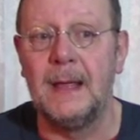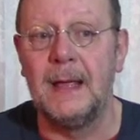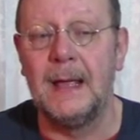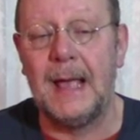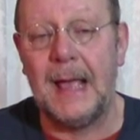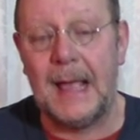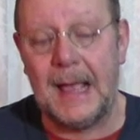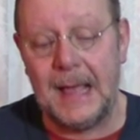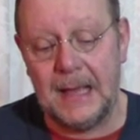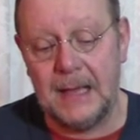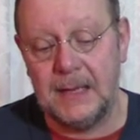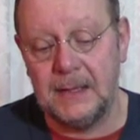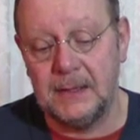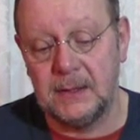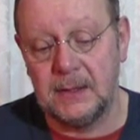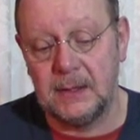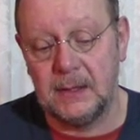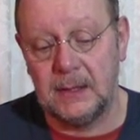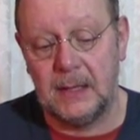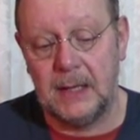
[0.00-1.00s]

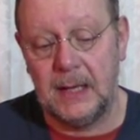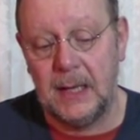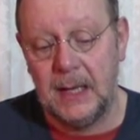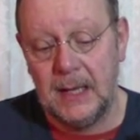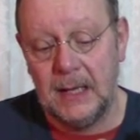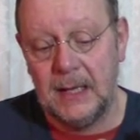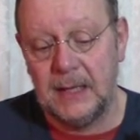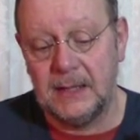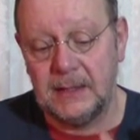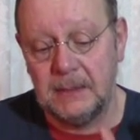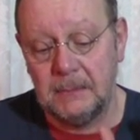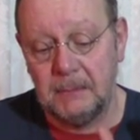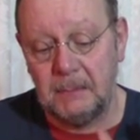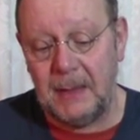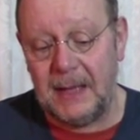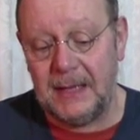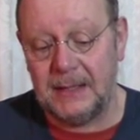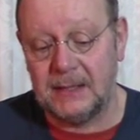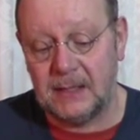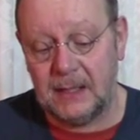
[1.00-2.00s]
And is it
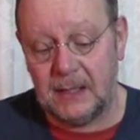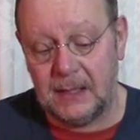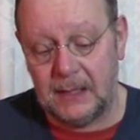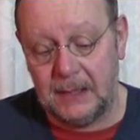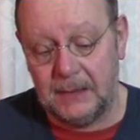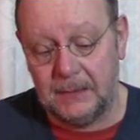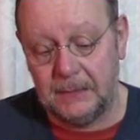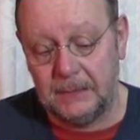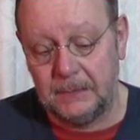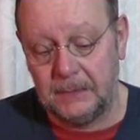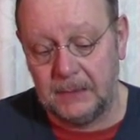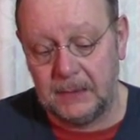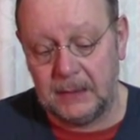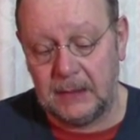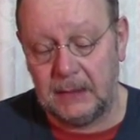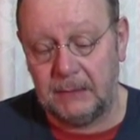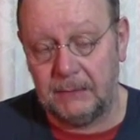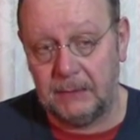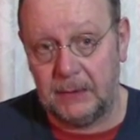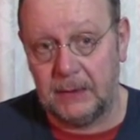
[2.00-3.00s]
better,
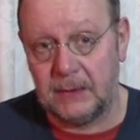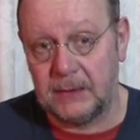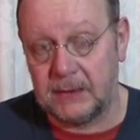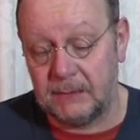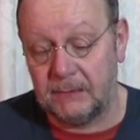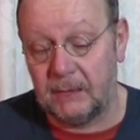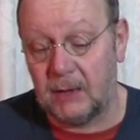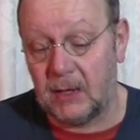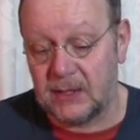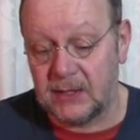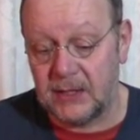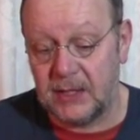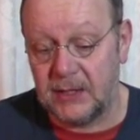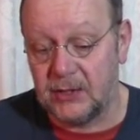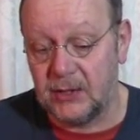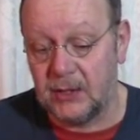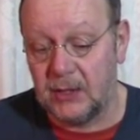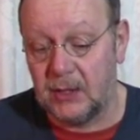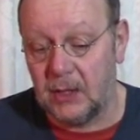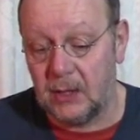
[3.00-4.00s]
given the
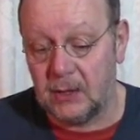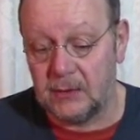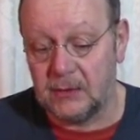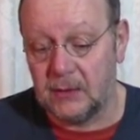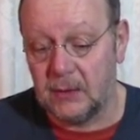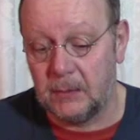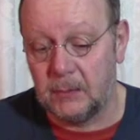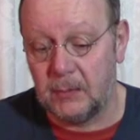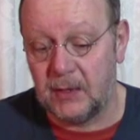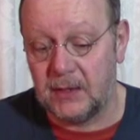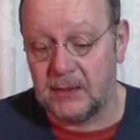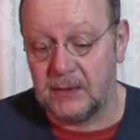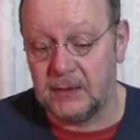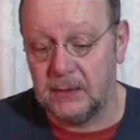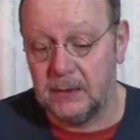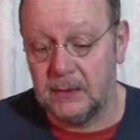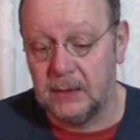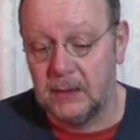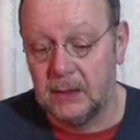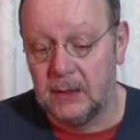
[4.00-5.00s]
civilization cards that are
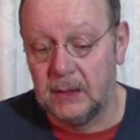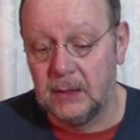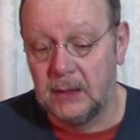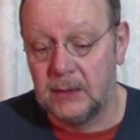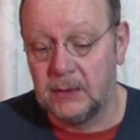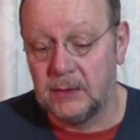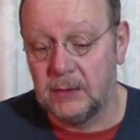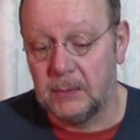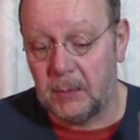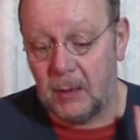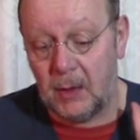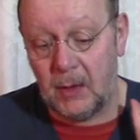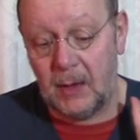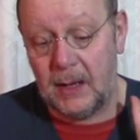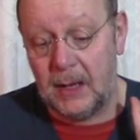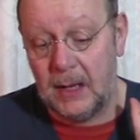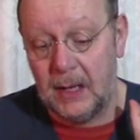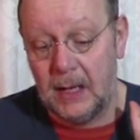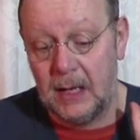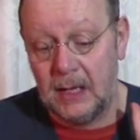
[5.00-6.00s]
present, to
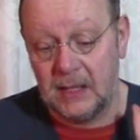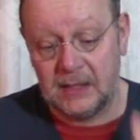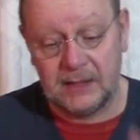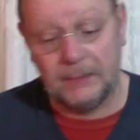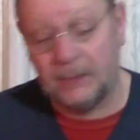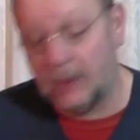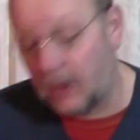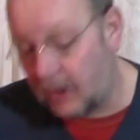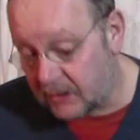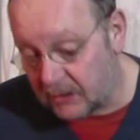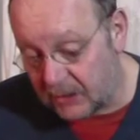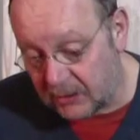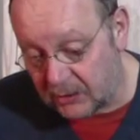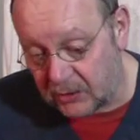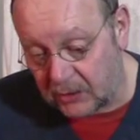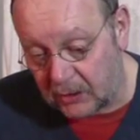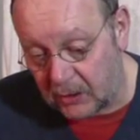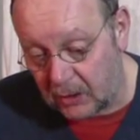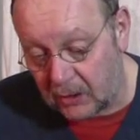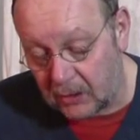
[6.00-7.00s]
buy a
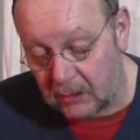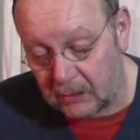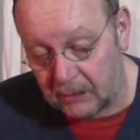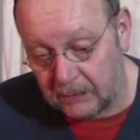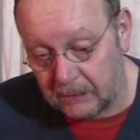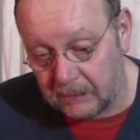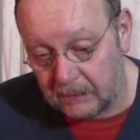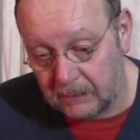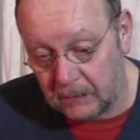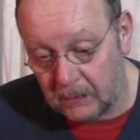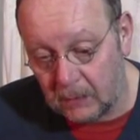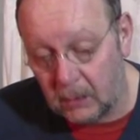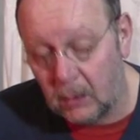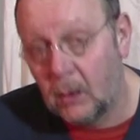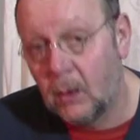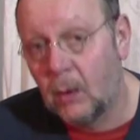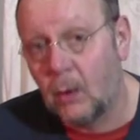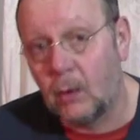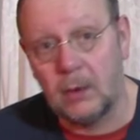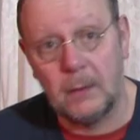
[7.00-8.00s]
civilization card
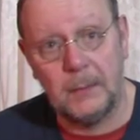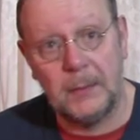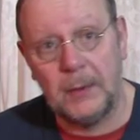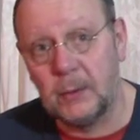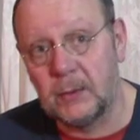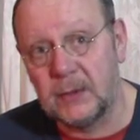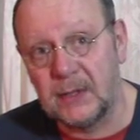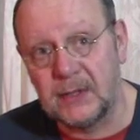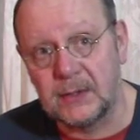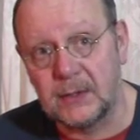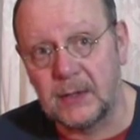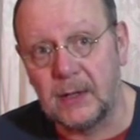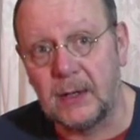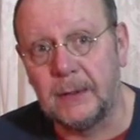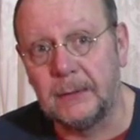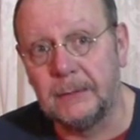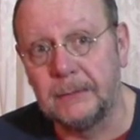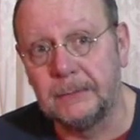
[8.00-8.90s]
or a building tile?